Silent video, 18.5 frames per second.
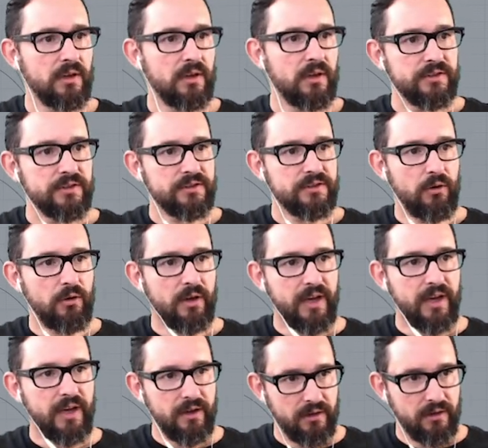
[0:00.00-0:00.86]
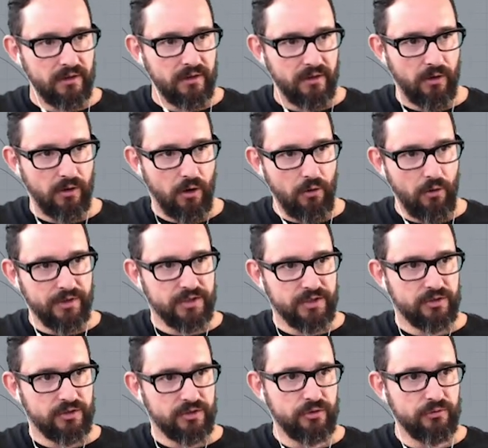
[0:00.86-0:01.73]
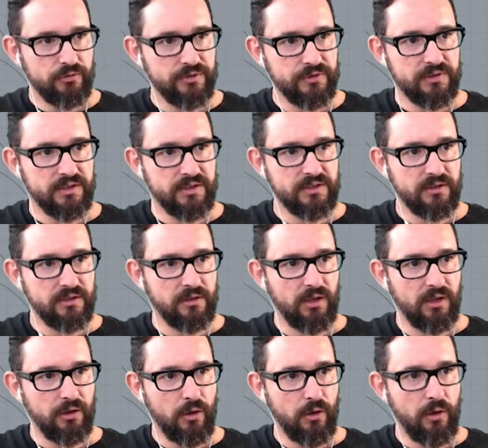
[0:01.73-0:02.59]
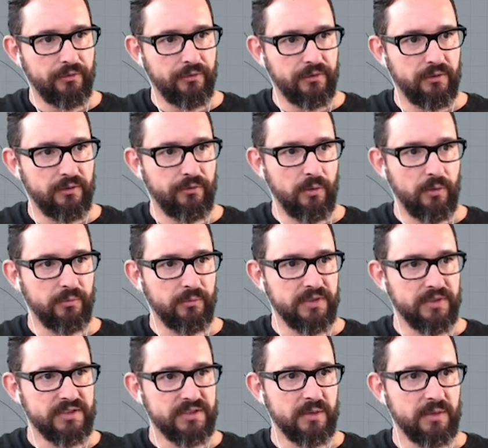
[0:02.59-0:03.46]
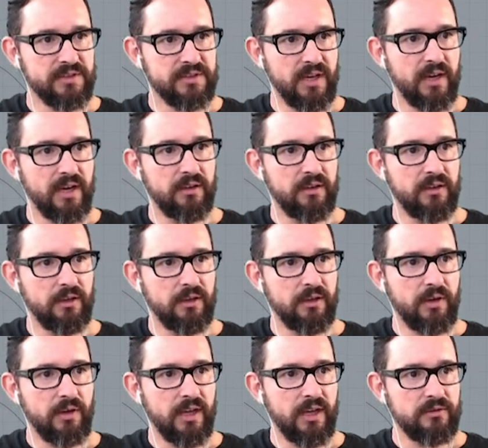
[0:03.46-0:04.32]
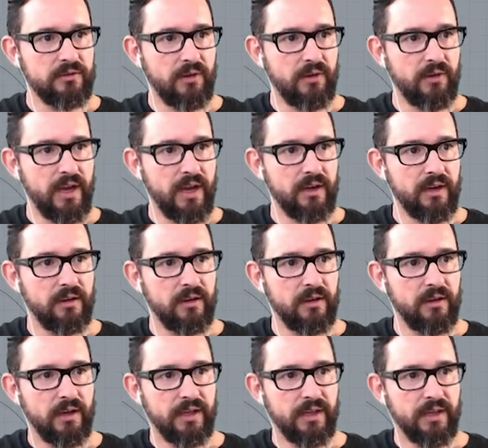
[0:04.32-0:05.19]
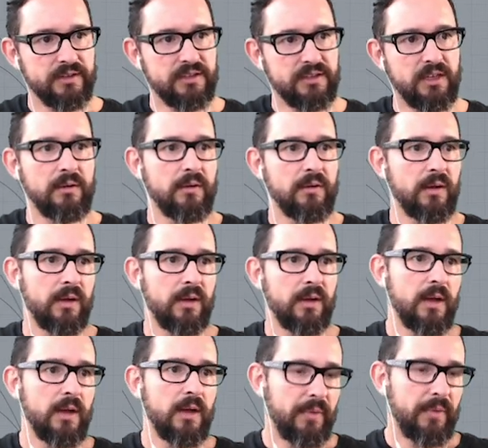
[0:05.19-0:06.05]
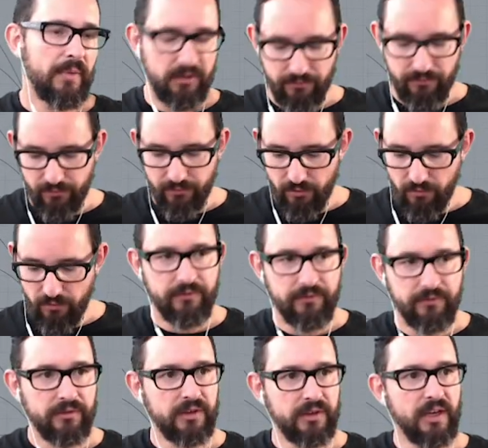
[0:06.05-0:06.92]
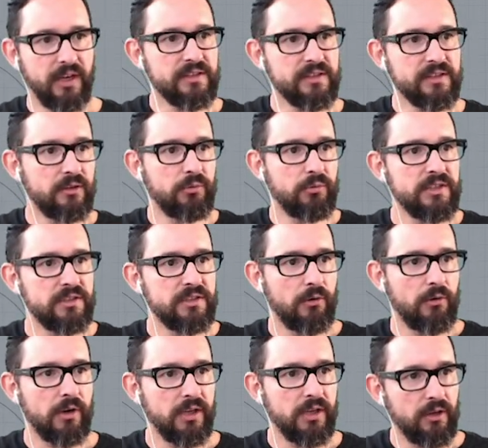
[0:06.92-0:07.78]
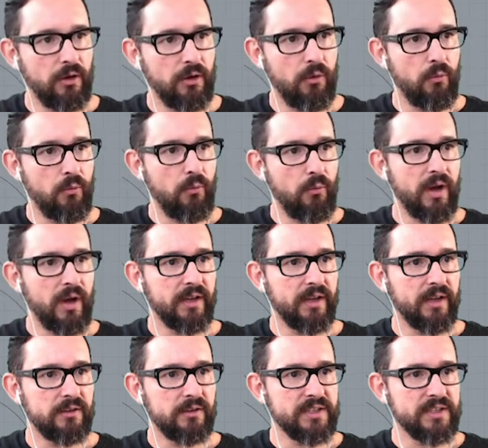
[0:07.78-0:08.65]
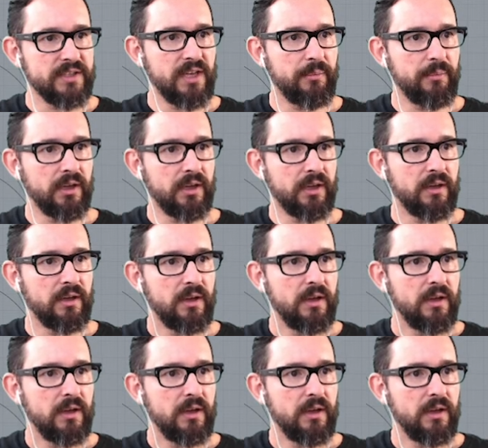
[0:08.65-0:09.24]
So again, always choose the loft from the same side. You can drag and see, but if there's a twist, you already know what's happening.